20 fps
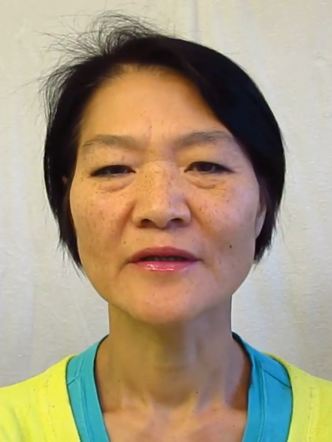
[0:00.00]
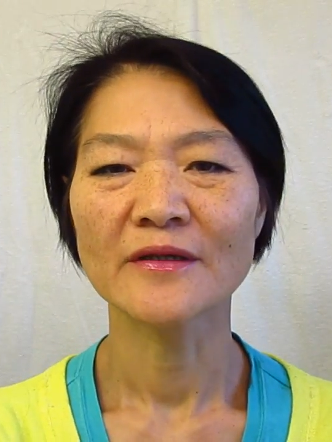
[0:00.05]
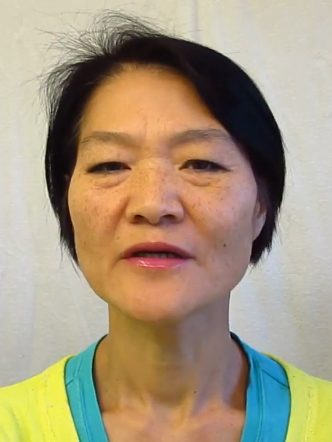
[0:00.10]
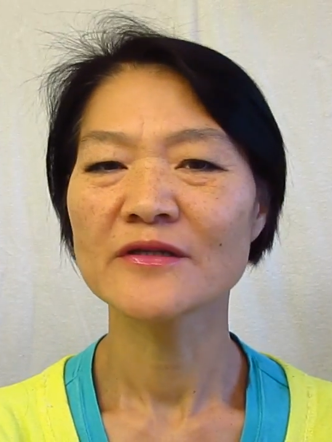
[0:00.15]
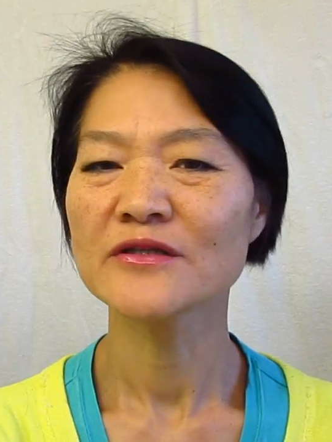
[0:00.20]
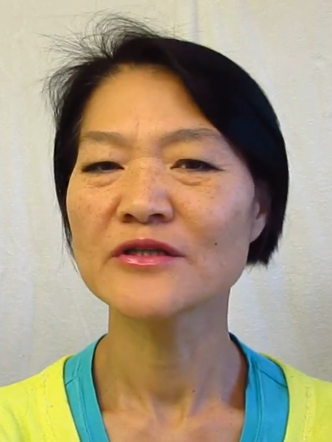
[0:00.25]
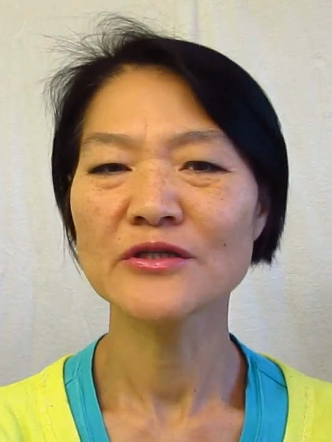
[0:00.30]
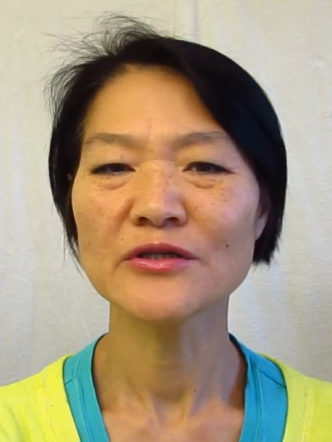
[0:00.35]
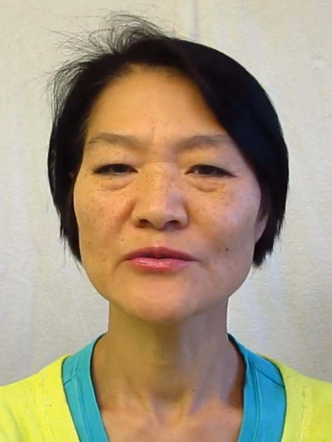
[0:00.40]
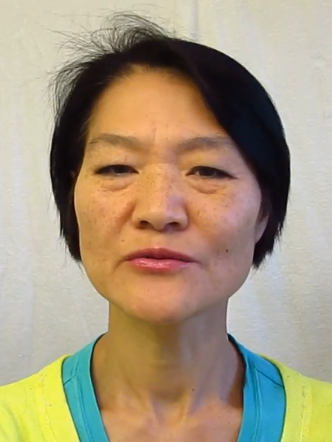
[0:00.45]
a
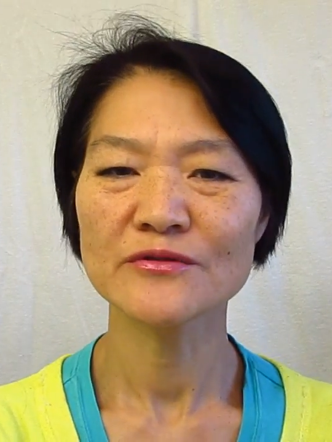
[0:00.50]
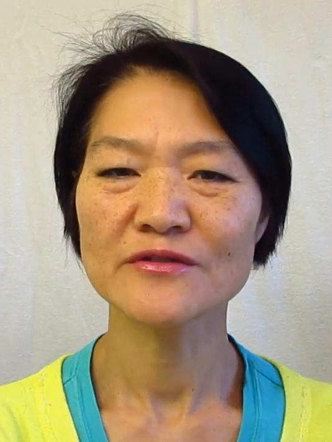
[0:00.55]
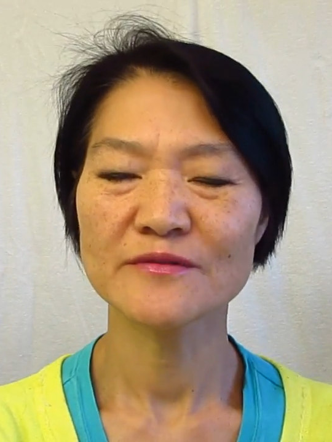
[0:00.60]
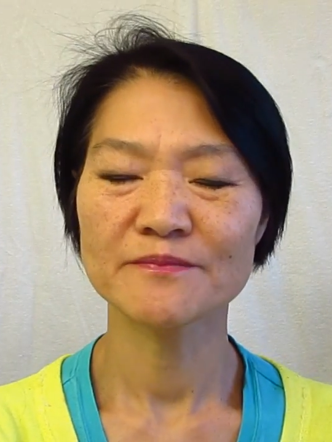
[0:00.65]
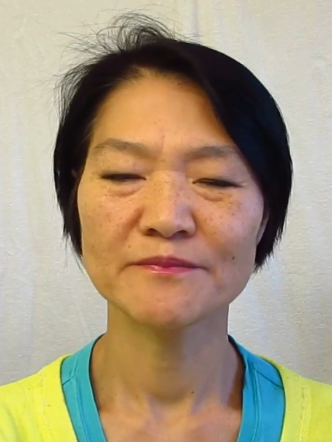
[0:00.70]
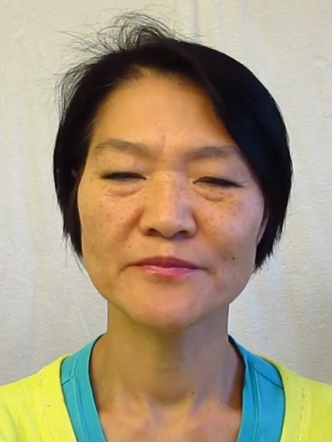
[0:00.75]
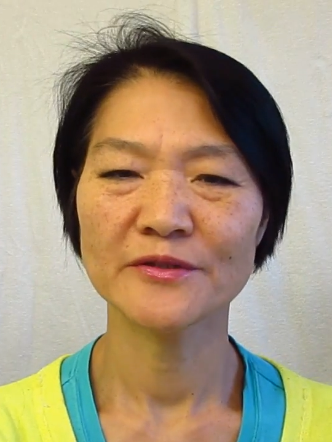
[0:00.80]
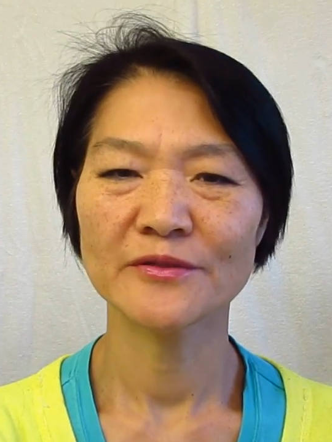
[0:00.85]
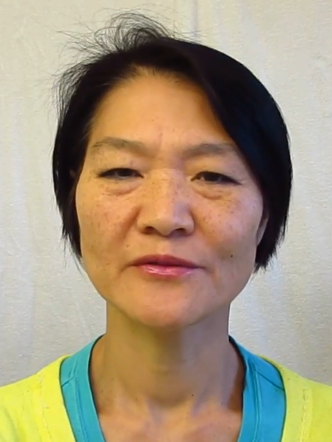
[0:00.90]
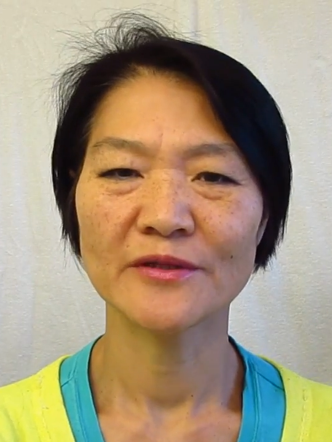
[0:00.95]
new
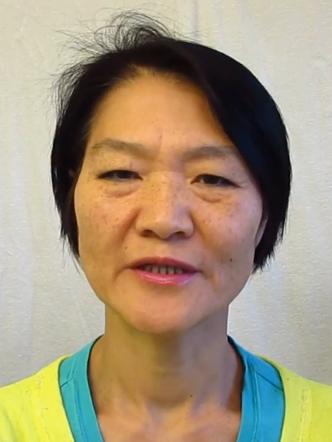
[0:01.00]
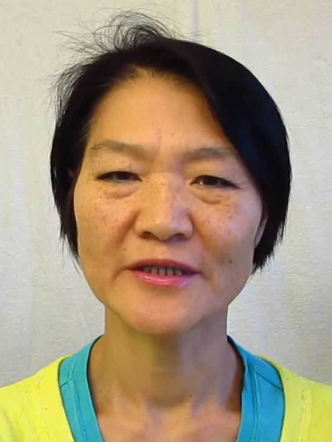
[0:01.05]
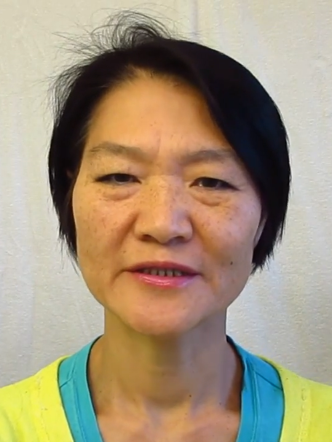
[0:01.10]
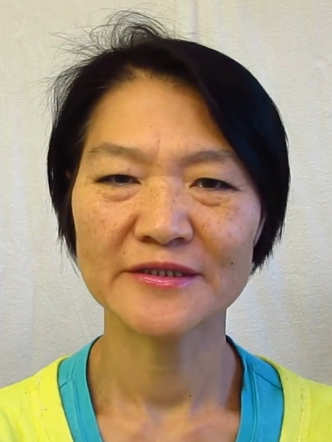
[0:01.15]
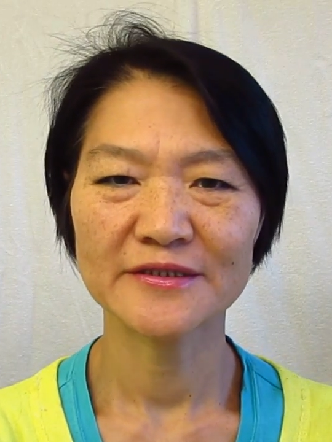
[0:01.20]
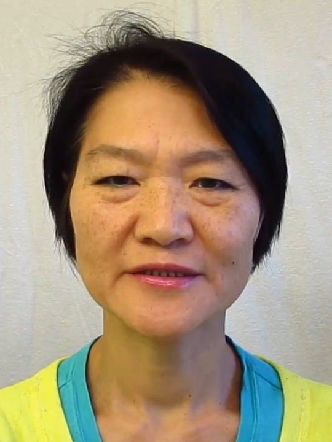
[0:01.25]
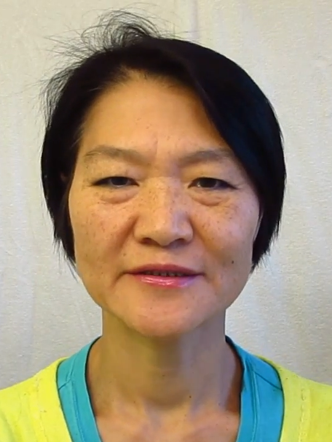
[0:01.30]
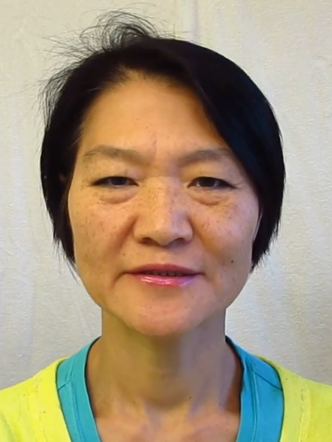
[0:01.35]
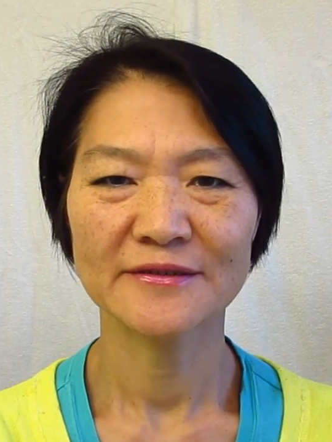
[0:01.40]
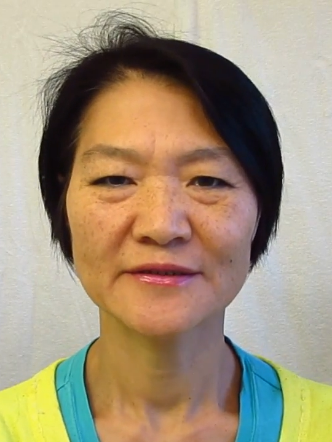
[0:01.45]

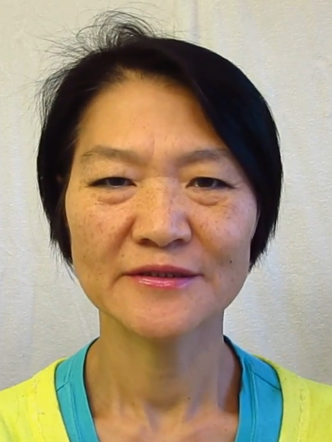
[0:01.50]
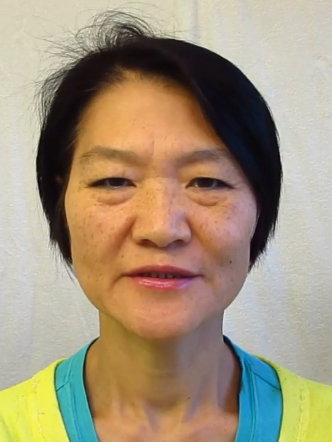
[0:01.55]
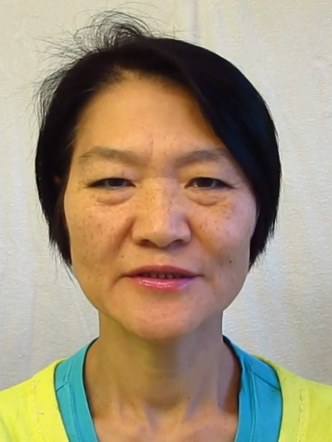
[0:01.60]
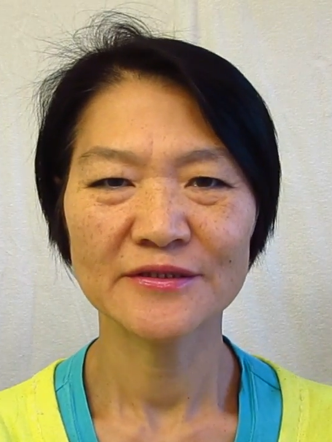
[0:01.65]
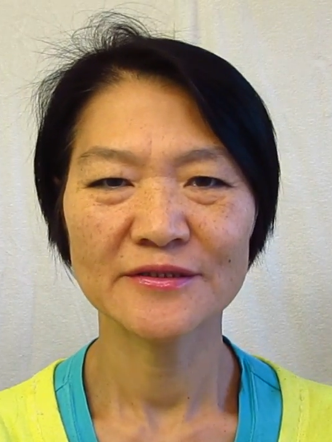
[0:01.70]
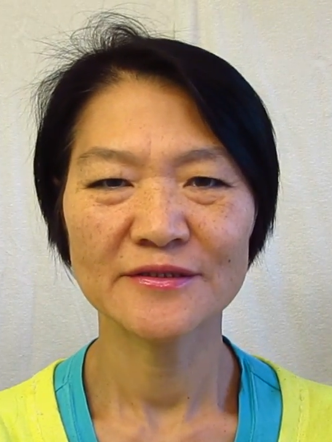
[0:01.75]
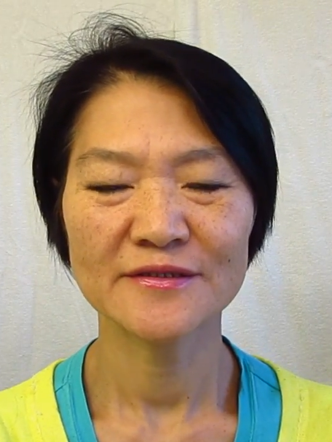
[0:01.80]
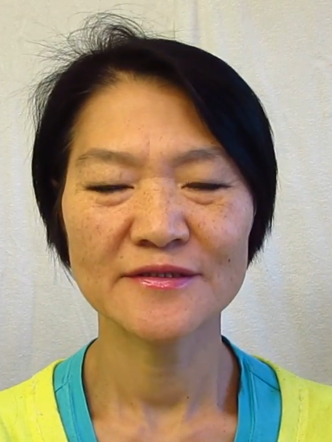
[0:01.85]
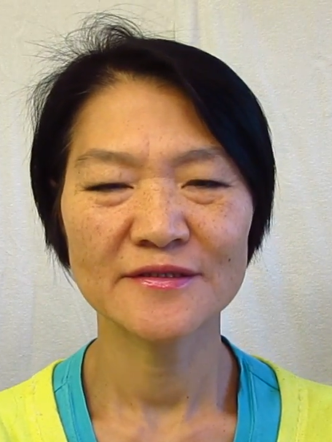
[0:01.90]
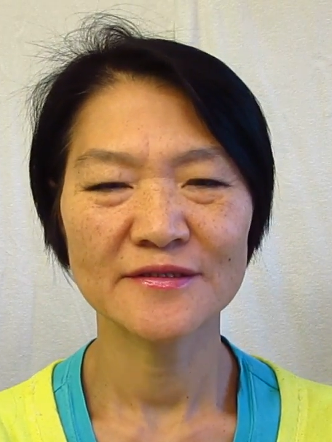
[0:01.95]
spirit,
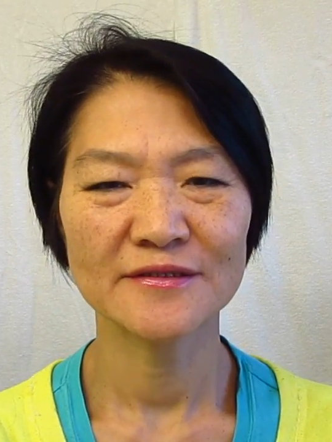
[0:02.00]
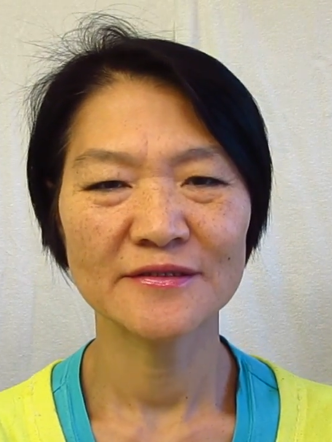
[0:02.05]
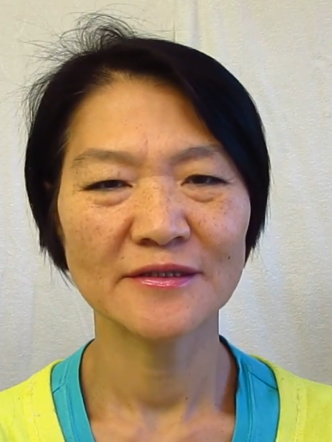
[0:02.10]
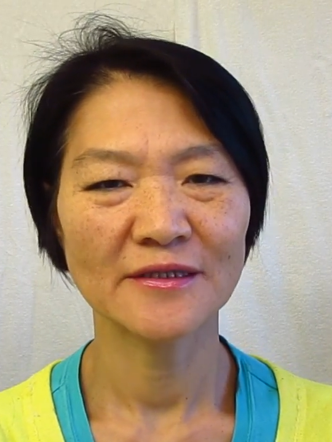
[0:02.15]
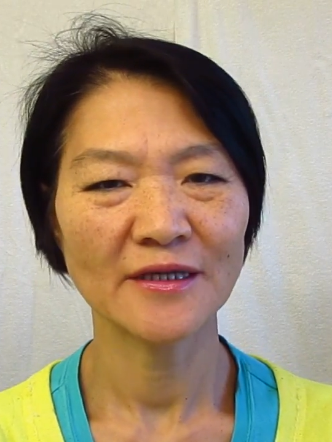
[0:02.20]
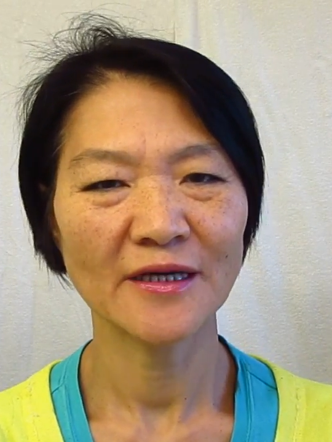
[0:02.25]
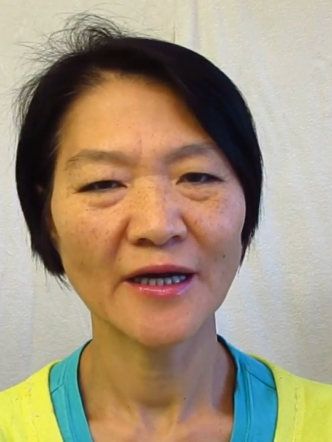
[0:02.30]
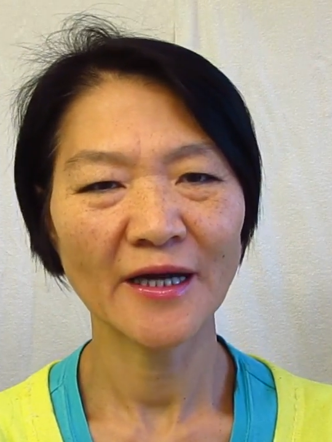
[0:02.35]
just